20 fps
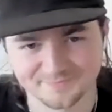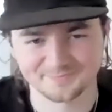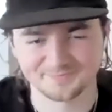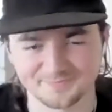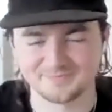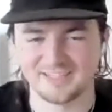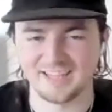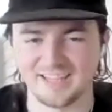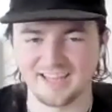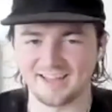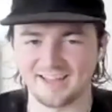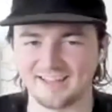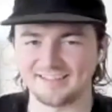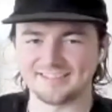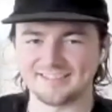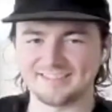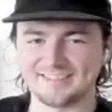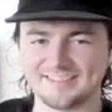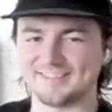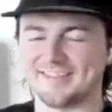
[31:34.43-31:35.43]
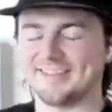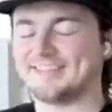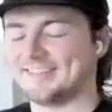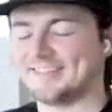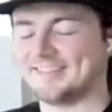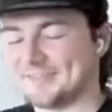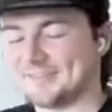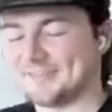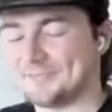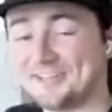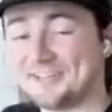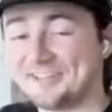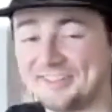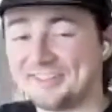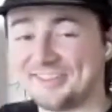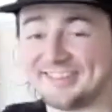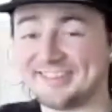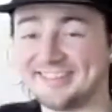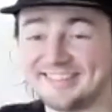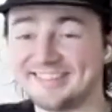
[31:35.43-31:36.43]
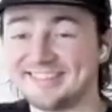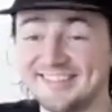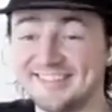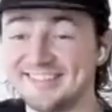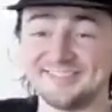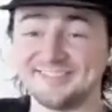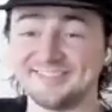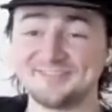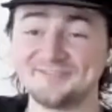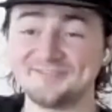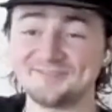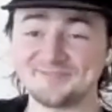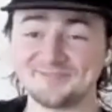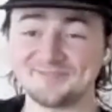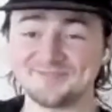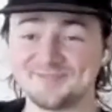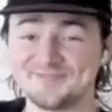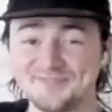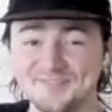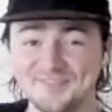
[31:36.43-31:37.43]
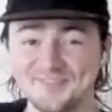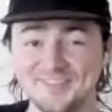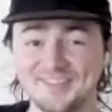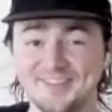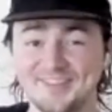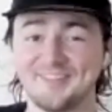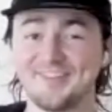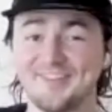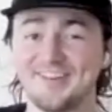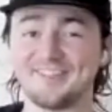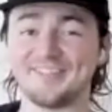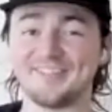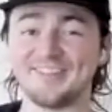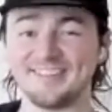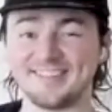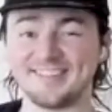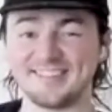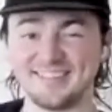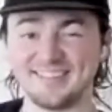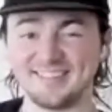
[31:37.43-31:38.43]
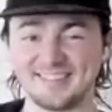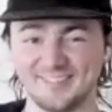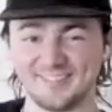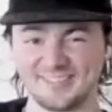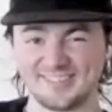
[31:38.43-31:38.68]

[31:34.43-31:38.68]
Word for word: Yes. It's suspicious, isn't it? whenever you see someone